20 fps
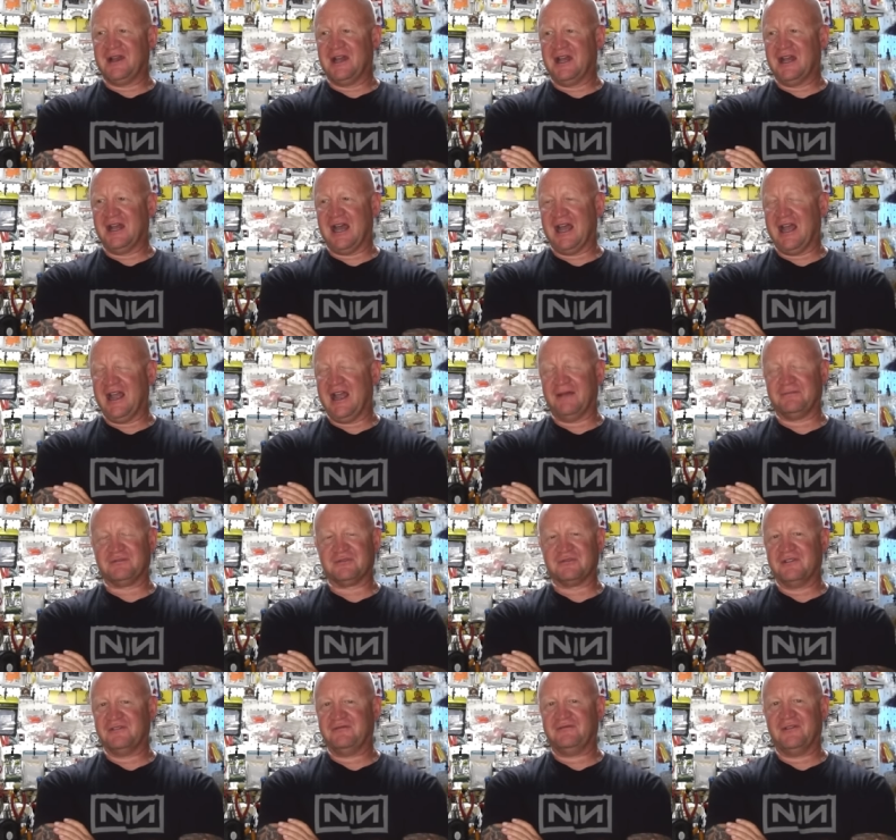I
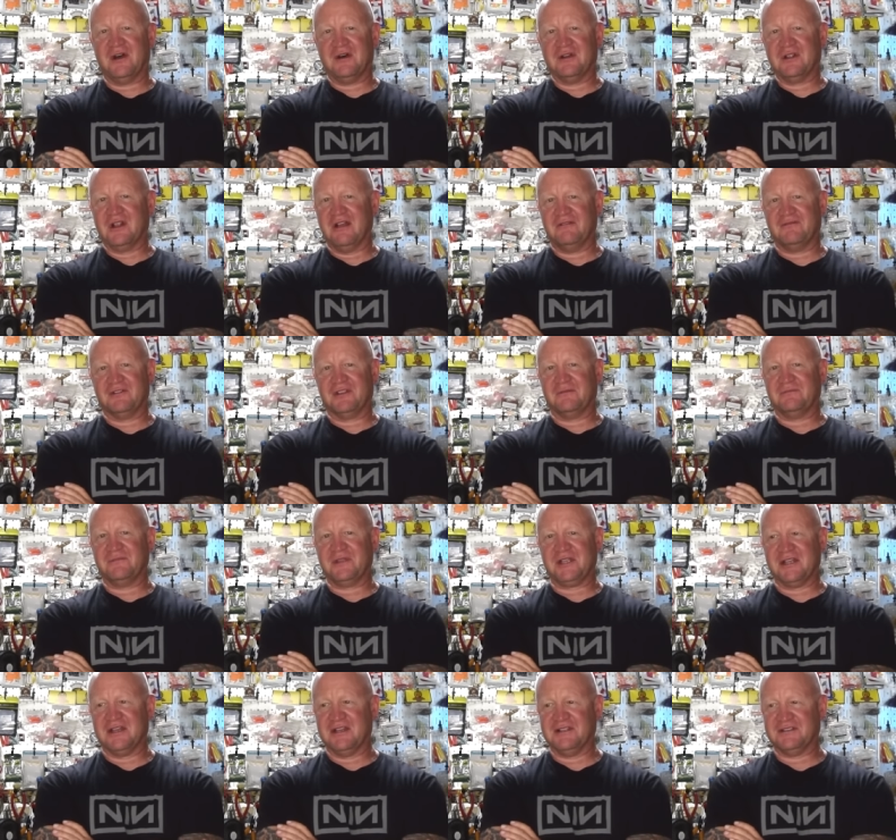absolutely fell in love with them,
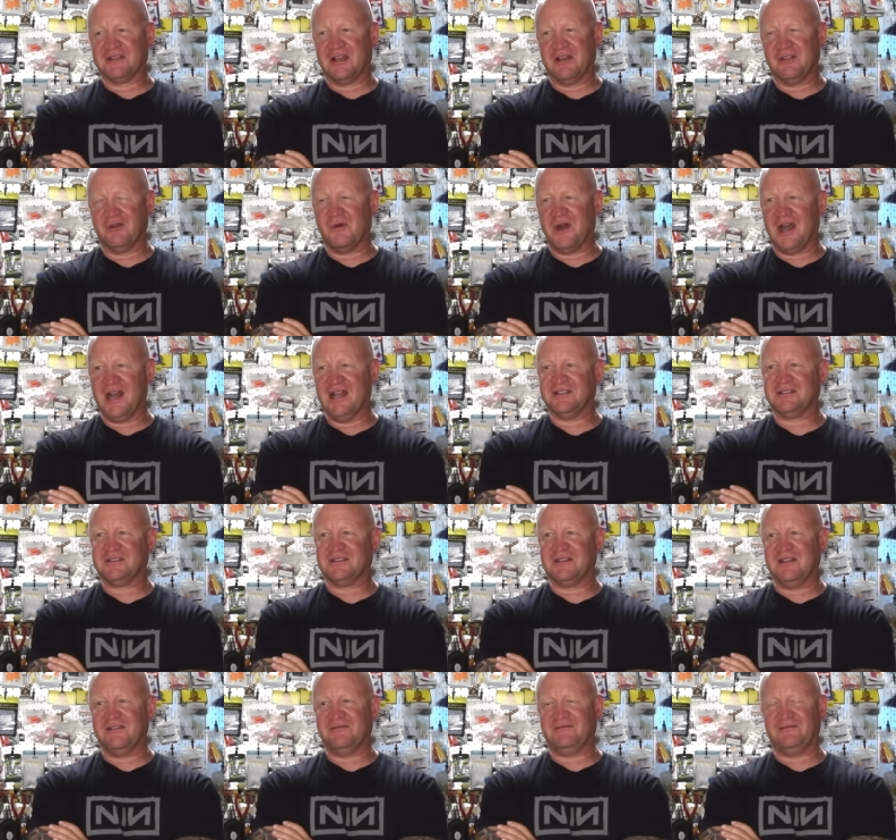because
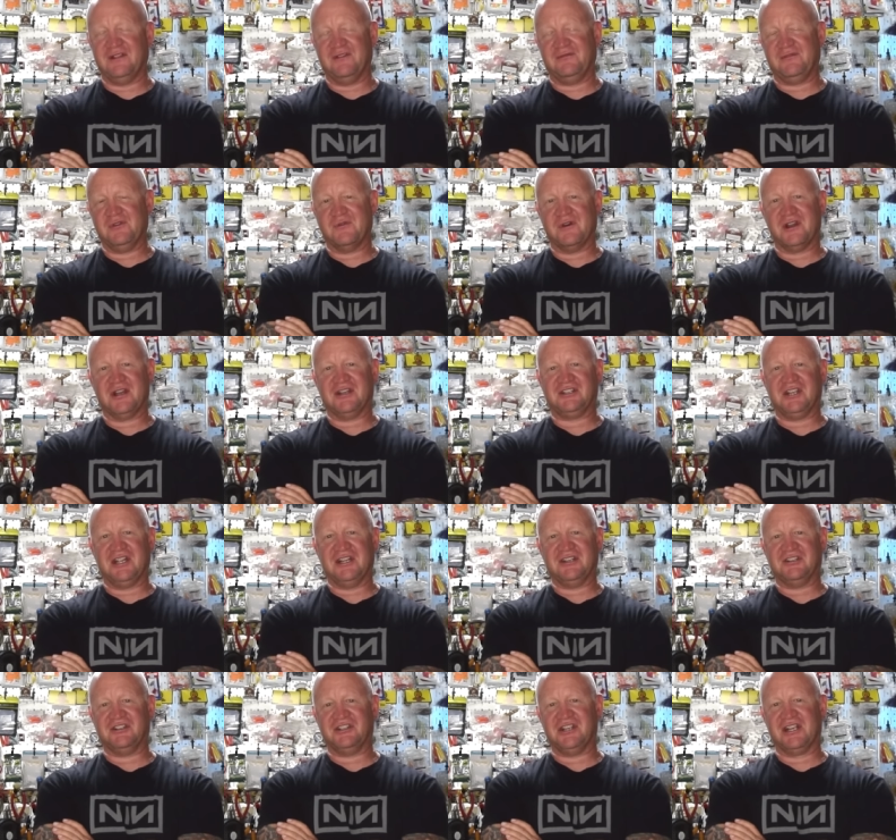otherwise, if you want to
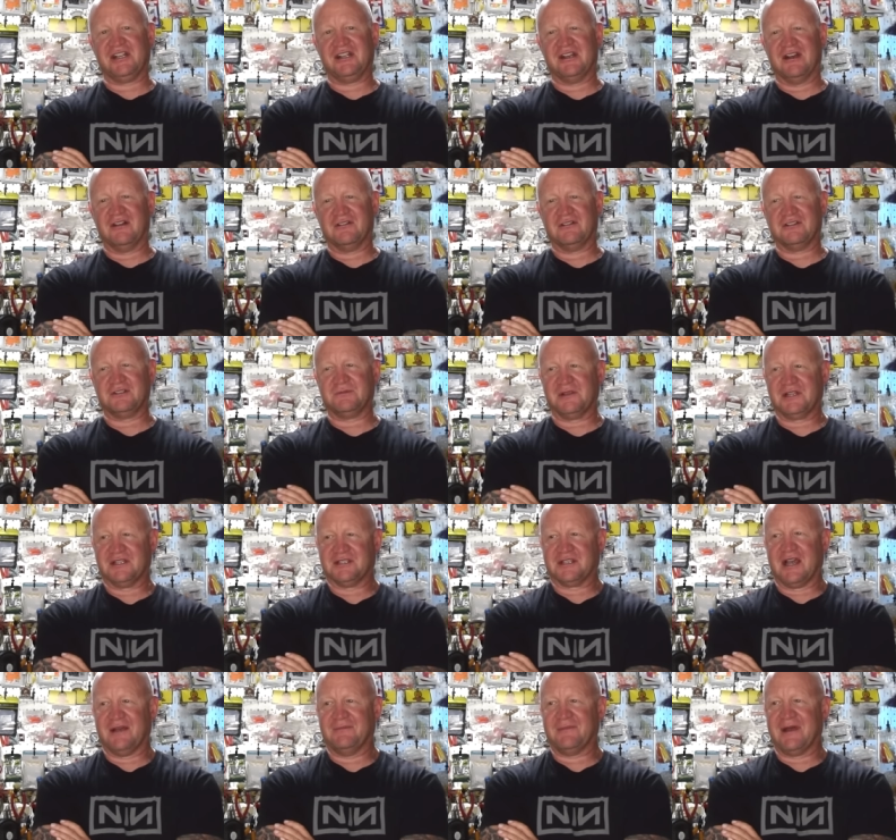change jig colors,
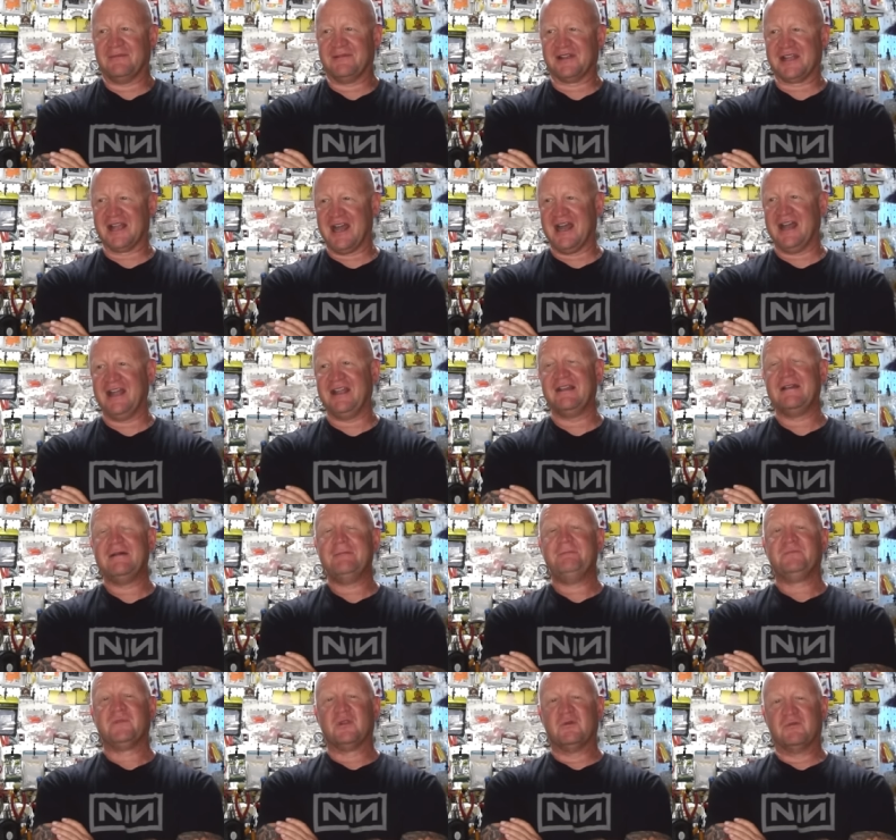because I'm a guy,
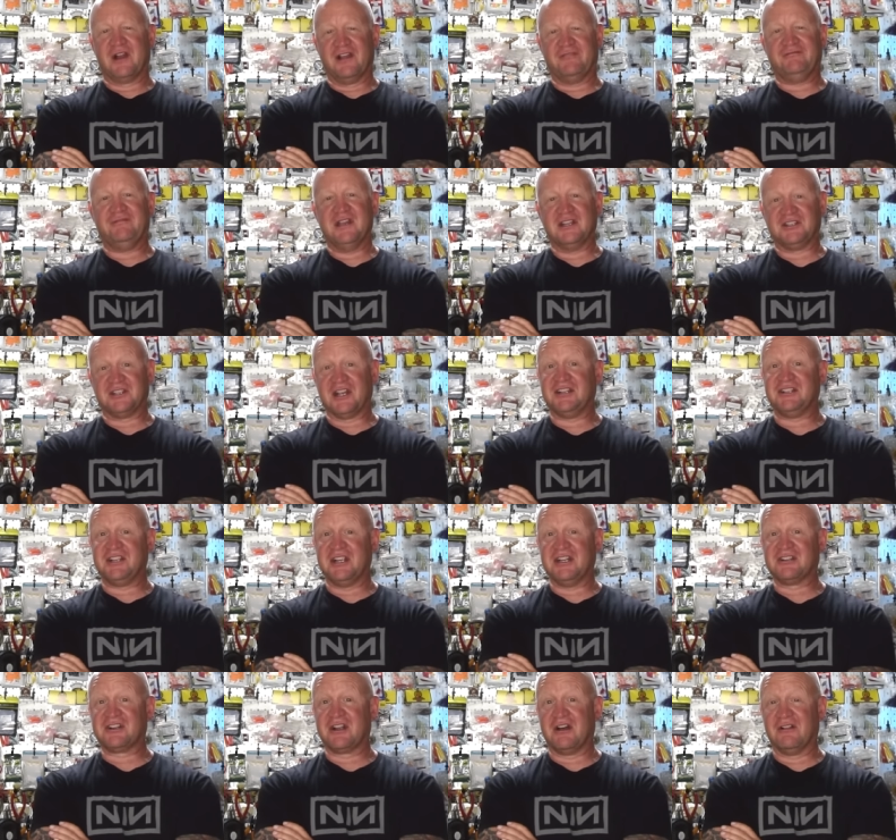when I fish, I
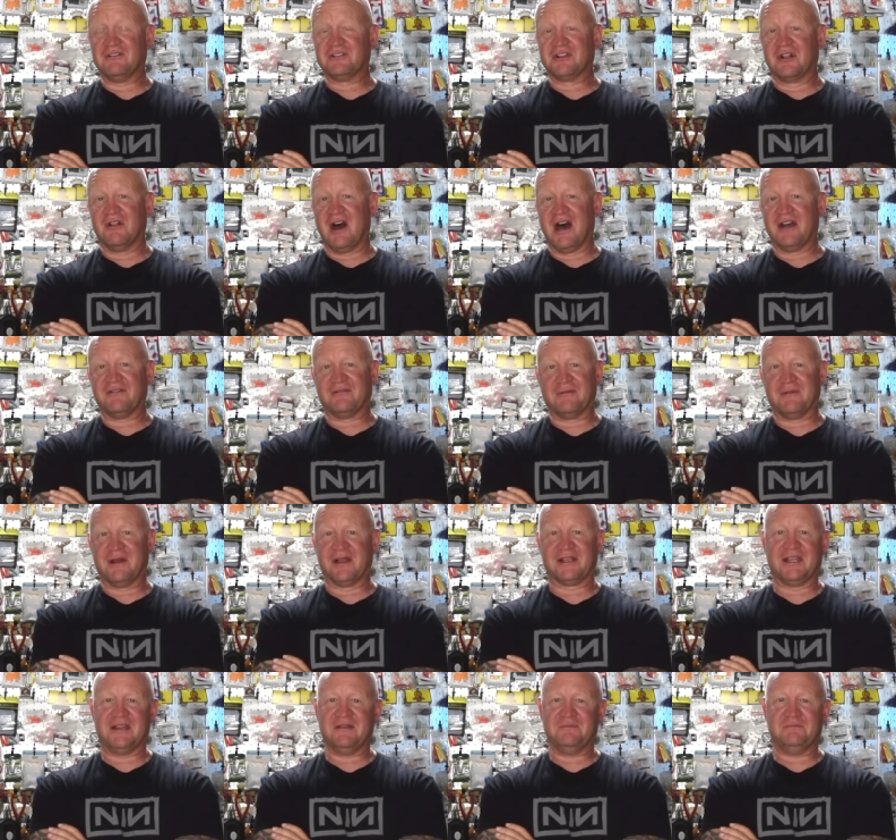change colors a lot. If I'm
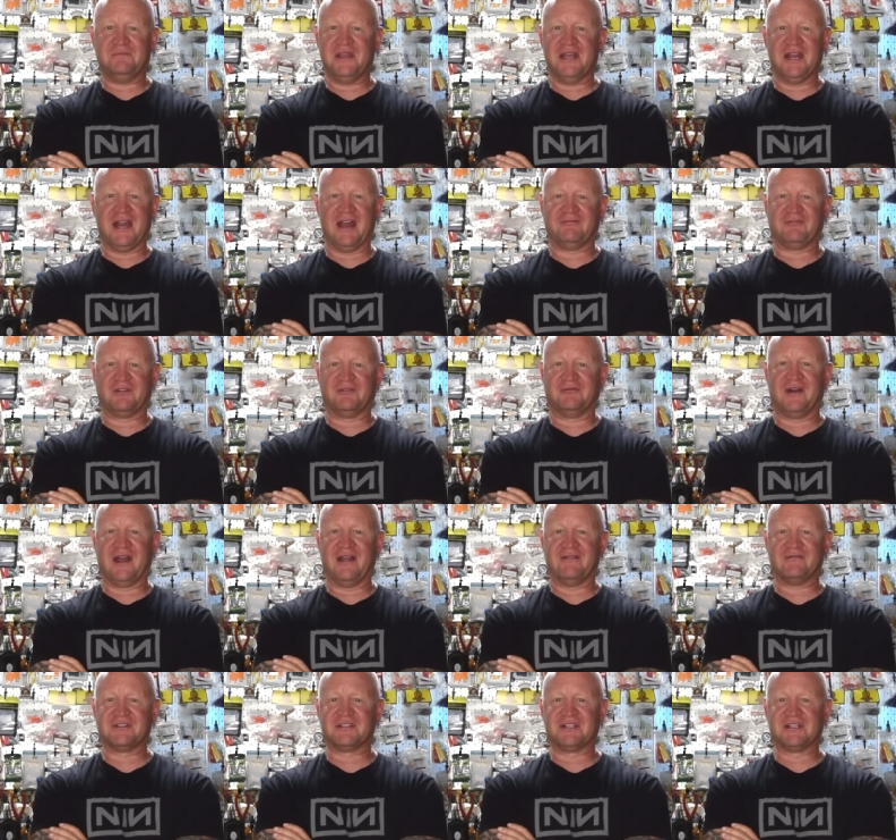not getting bit after
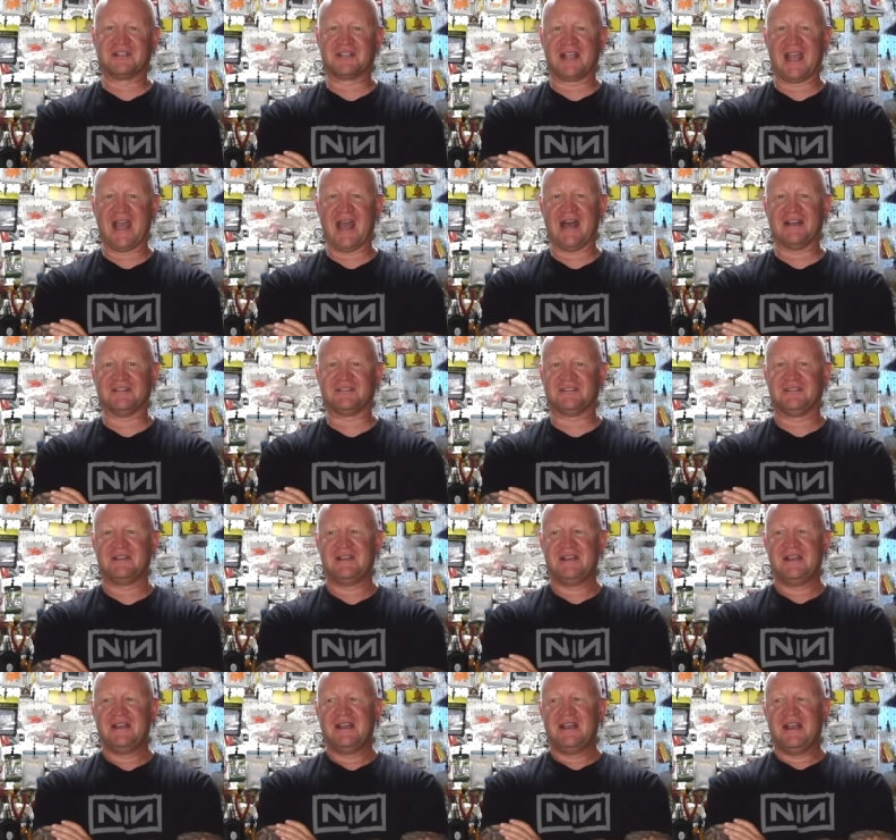5 or 6
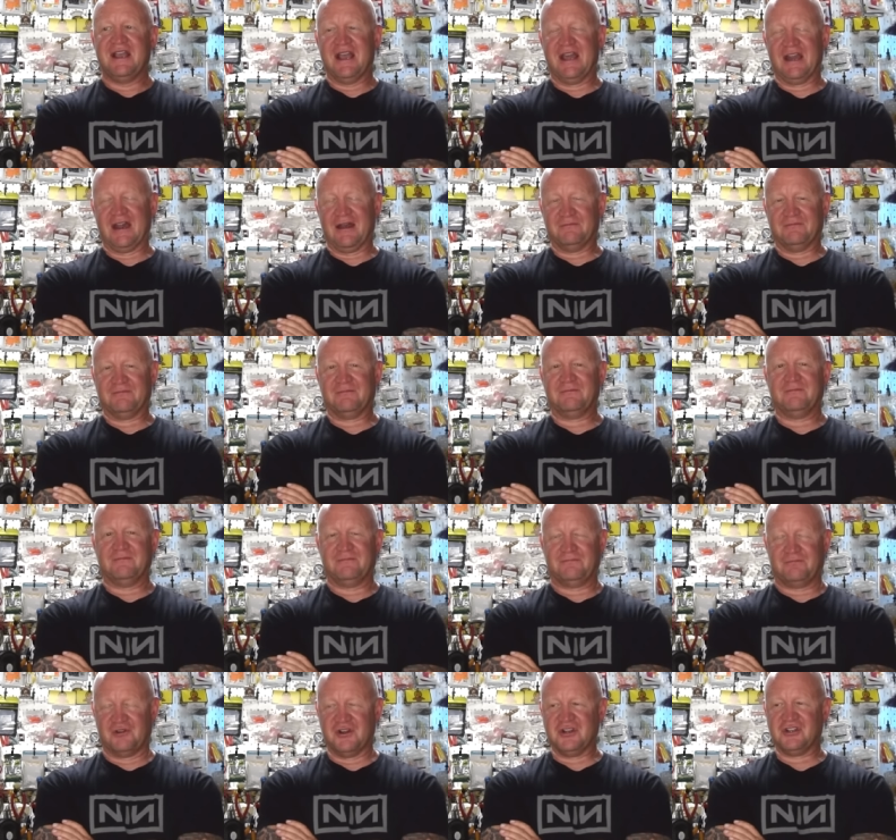casts, and I'm
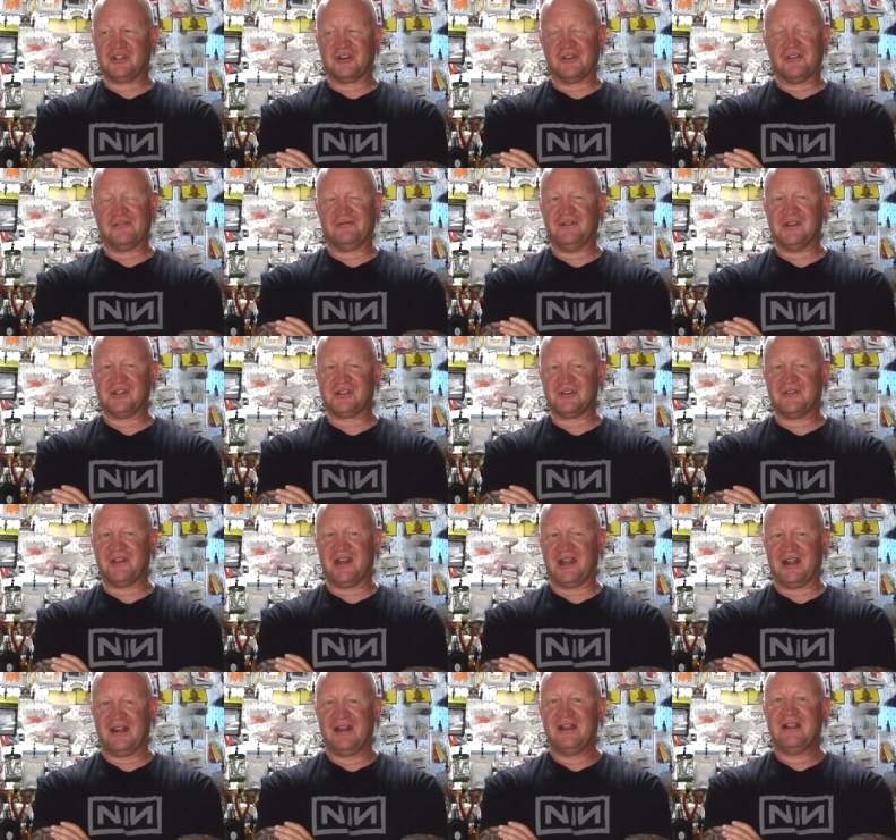pretty sure the fish are
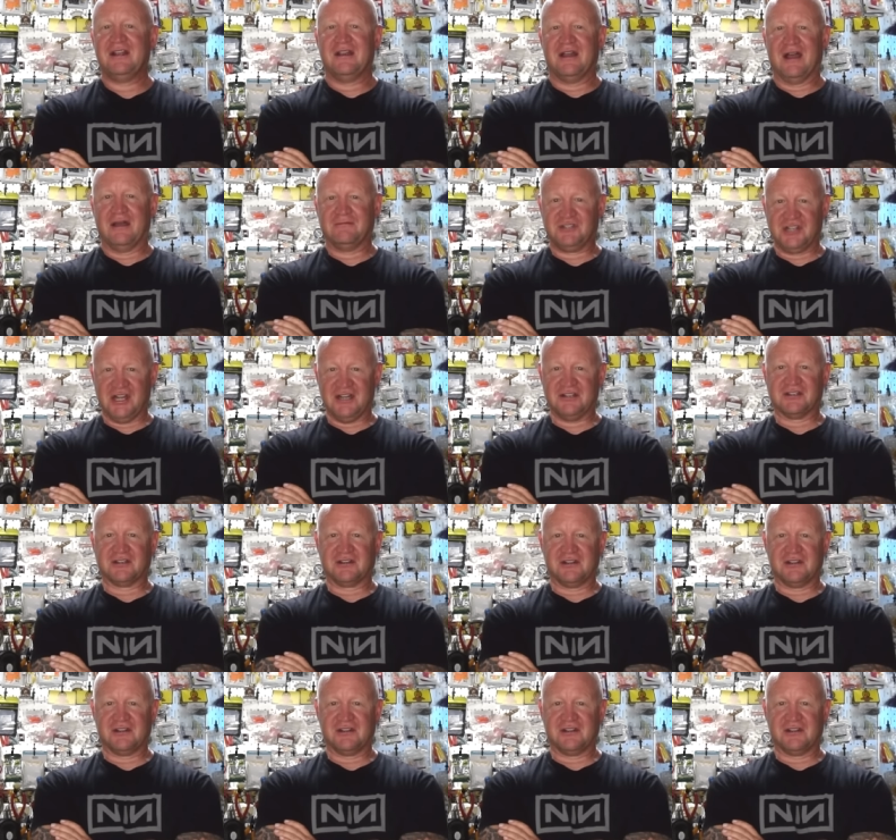there, I'm changing